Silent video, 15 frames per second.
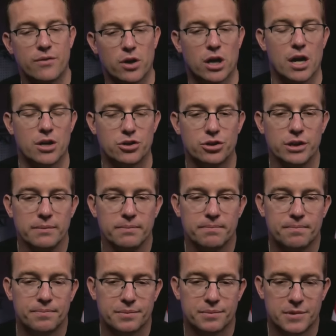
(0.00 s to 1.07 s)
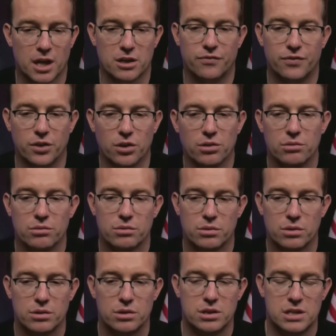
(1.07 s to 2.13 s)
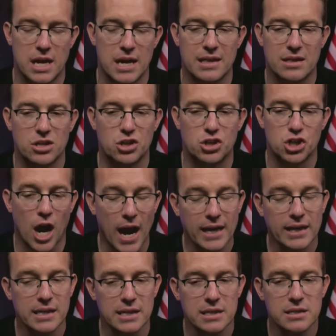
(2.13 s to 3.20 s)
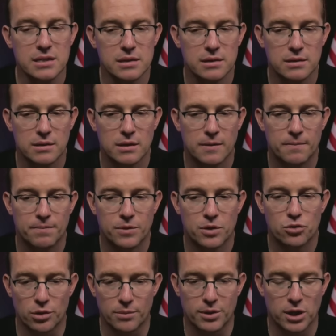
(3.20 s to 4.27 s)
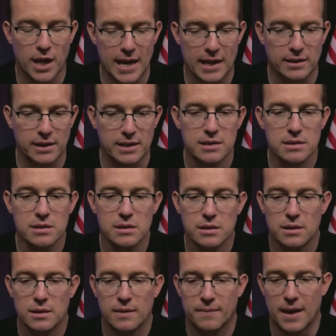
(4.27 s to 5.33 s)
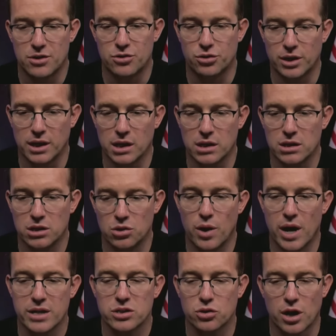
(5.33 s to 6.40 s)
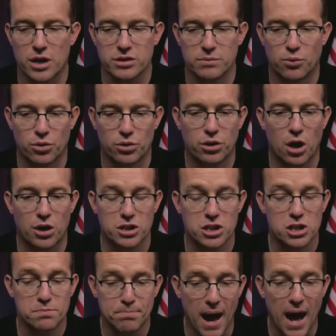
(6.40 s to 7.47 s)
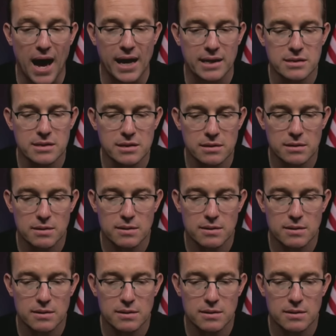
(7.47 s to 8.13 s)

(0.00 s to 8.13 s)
of our country, Dr. Phil saying that the Chinese criminal aliens entering the U.S. across the border are spies.